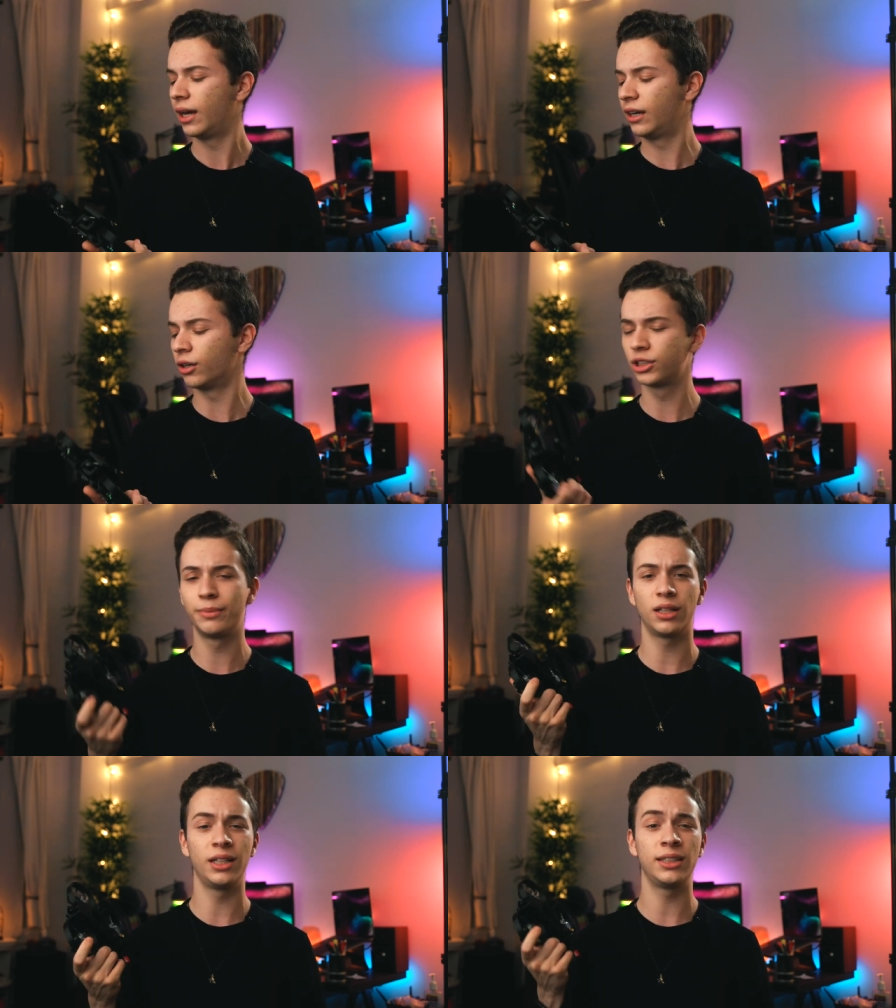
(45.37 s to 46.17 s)
and
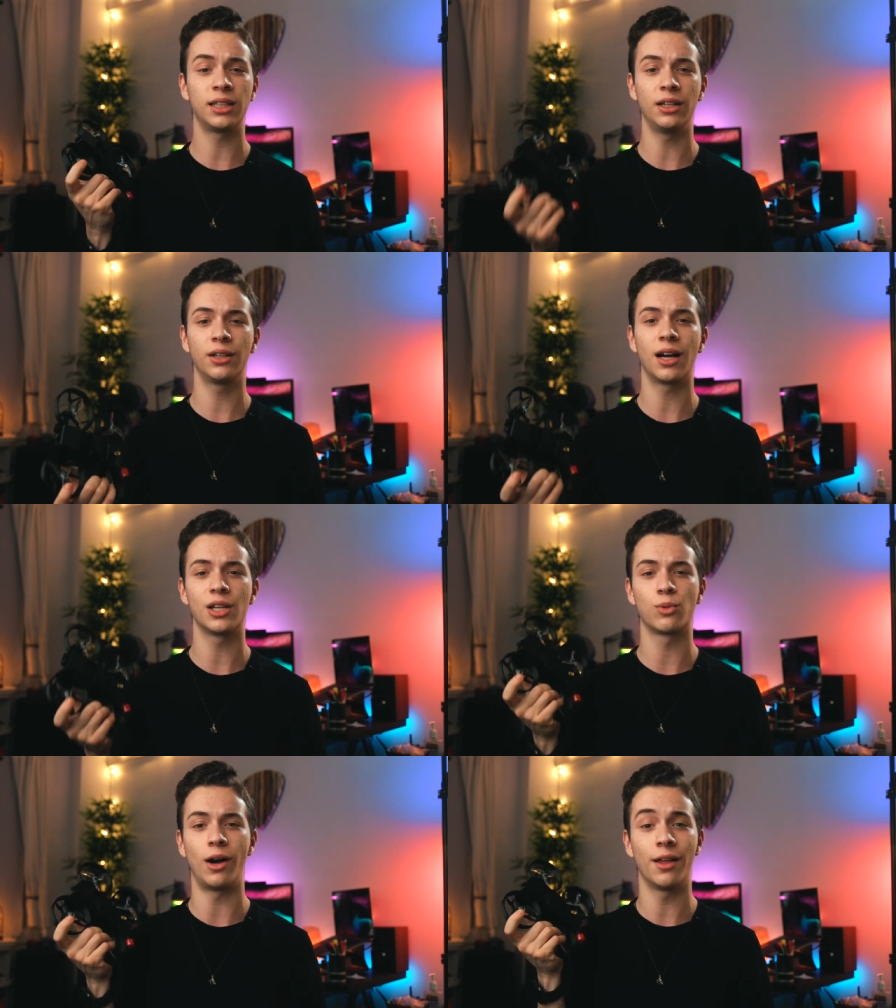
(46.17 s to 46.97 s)
ultimately tell you
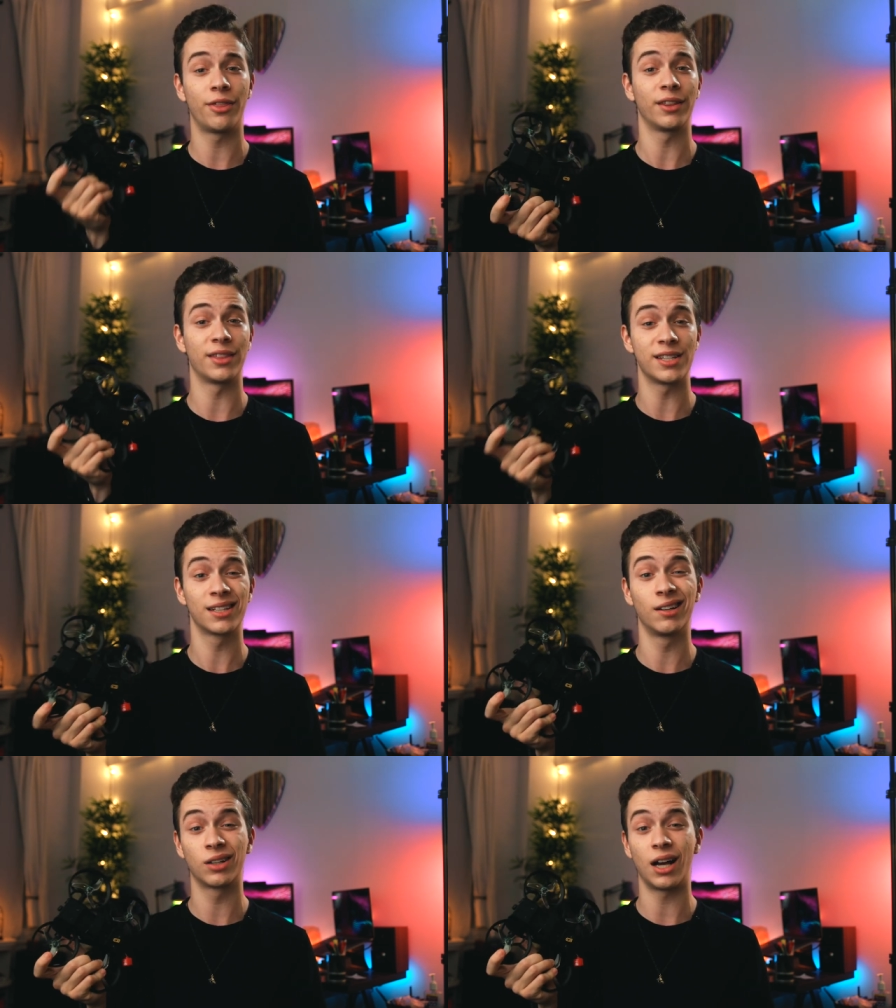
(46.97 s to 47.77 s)
guys why I think this little